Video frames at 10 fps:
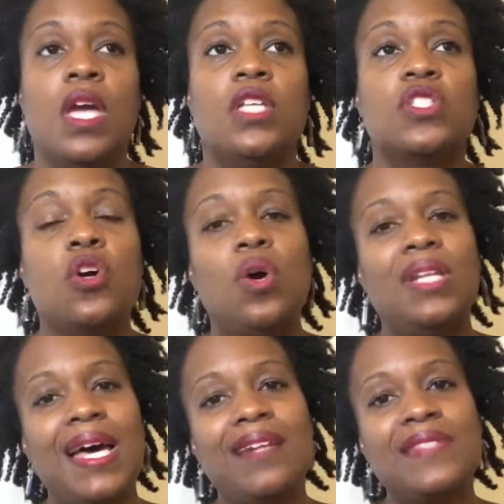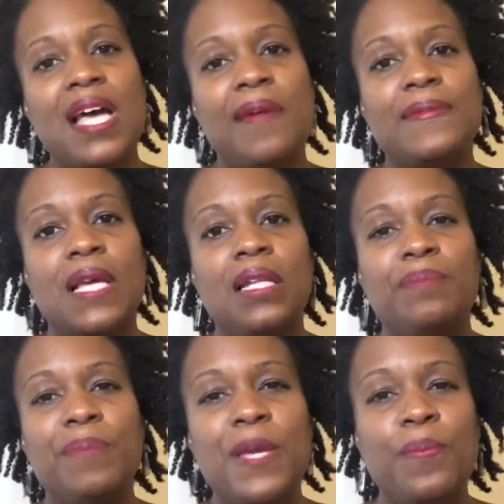So a lot of times
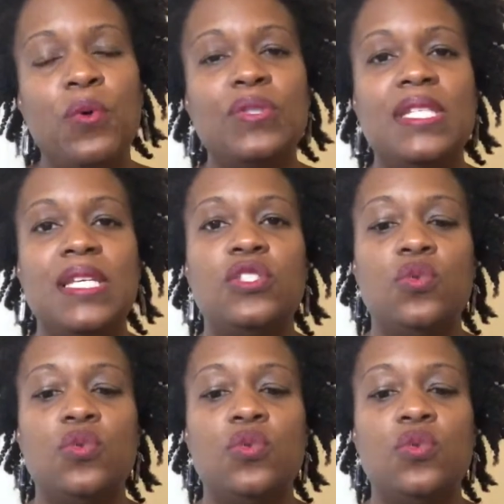people tend